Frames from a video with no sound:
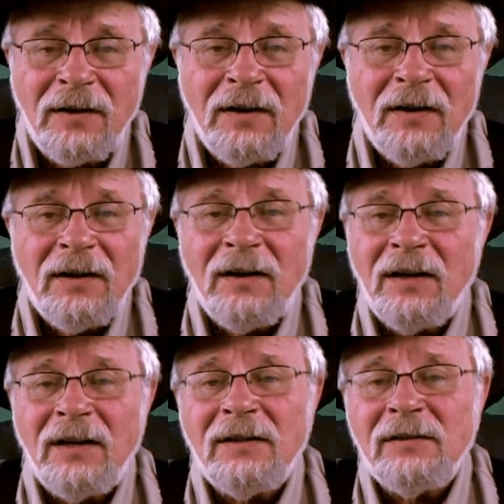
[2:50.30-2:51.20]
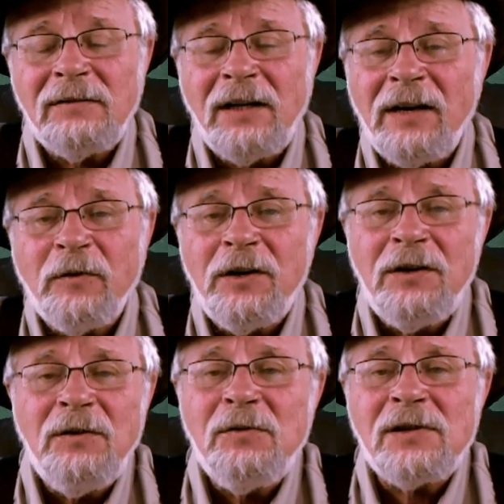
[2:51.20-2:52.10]
Every
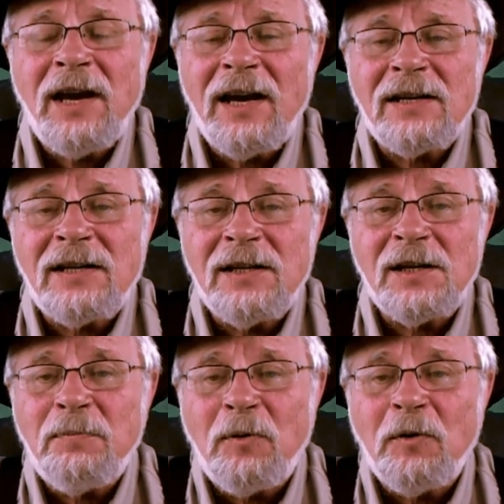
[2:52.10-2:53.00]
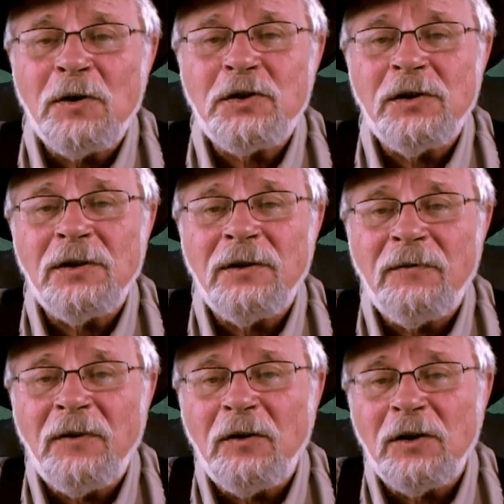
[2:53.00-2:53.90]
newscast has a portion
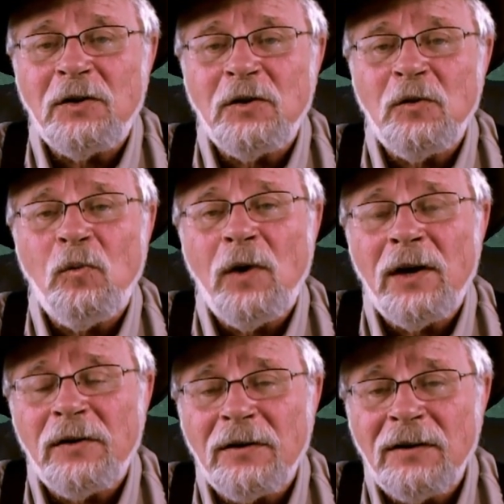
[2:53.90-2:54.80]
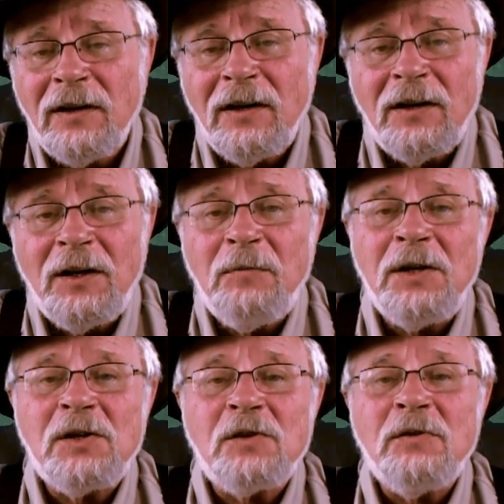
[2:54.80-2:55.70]
devoted to weather. You meet
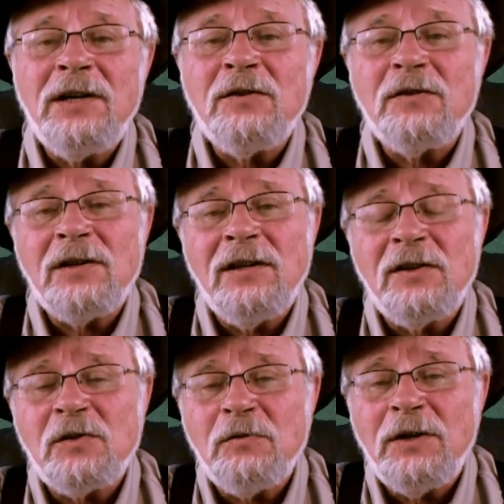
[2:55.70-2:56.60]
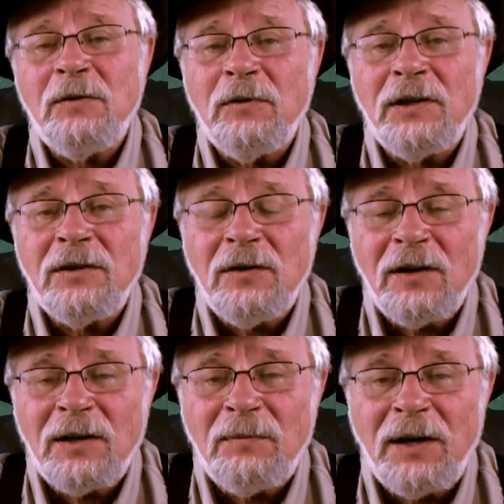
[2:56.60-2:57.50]
strangers on the street, what do you
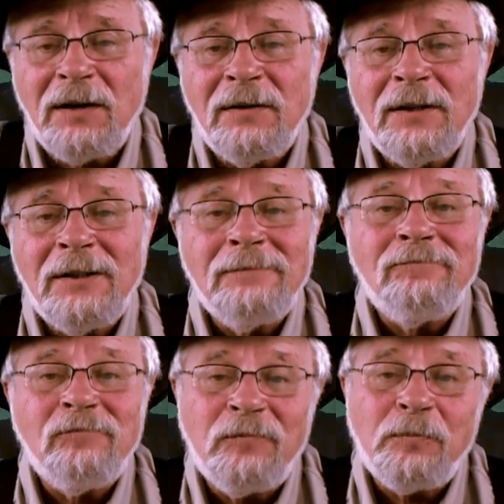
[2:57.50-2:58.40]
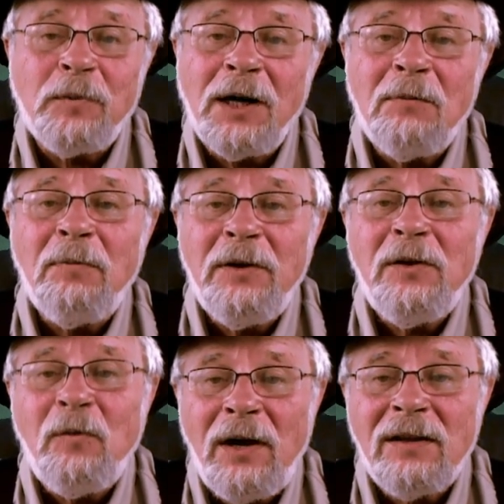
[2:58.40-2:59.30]
talk about? Probably the
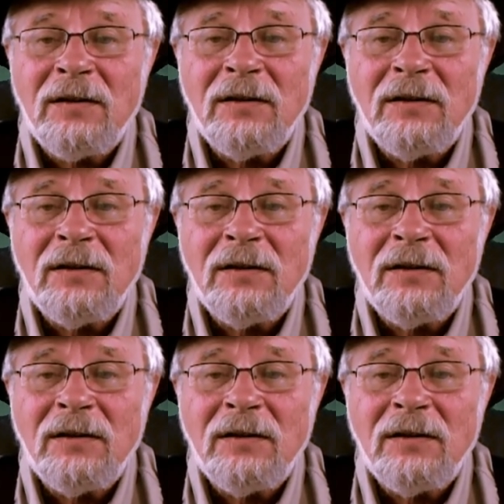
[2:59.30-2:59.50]
weather.